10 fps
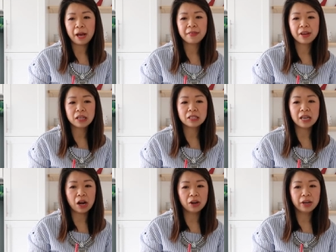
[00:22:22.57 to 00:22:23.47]
I think
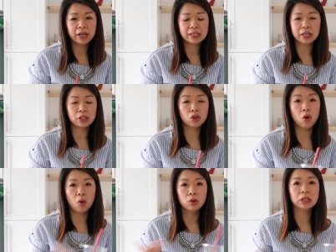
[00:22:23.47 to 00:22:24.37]
Saturday is like the
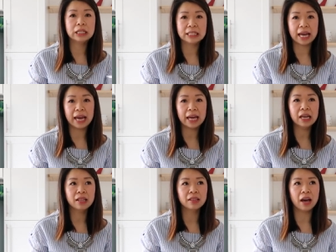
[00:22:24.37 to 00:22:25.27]
only
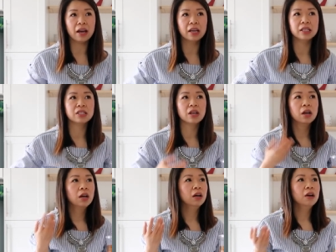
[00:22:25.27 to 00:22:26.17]
day that is
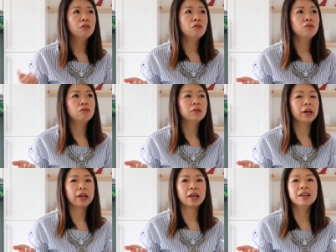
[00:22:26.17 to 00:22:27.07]

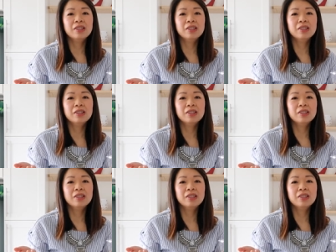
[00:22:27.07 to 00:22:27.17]
like